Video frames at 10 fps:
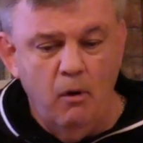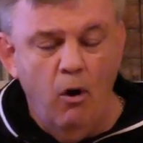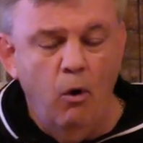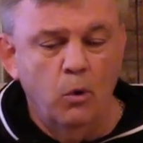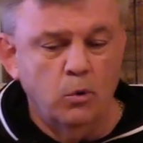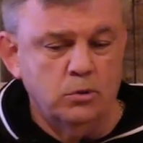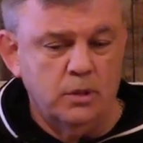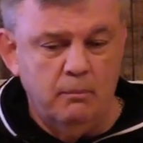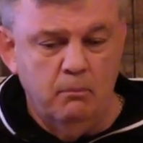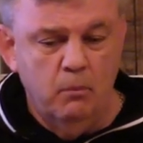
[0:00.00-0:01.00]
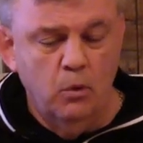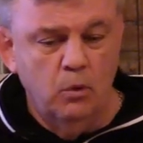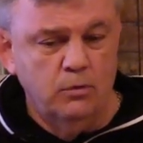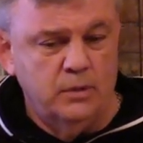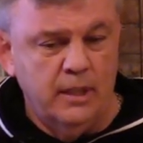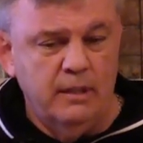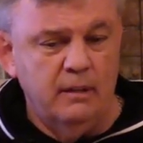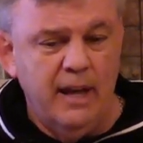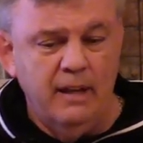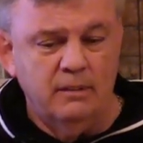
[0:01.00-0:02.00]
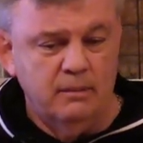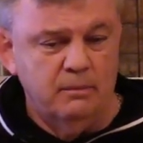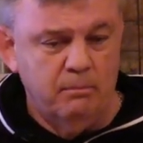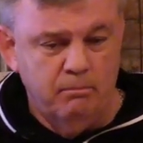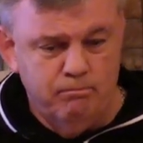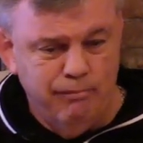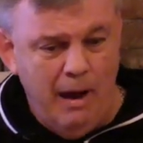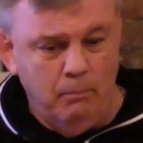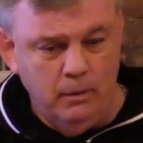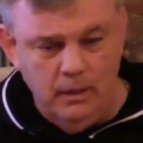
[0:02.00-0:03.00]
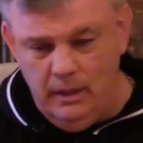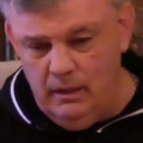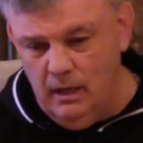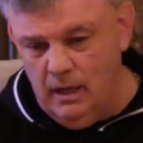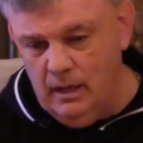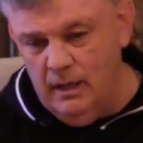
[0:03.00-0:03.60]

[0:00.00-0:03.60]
holds and moves and how to properly... Uh,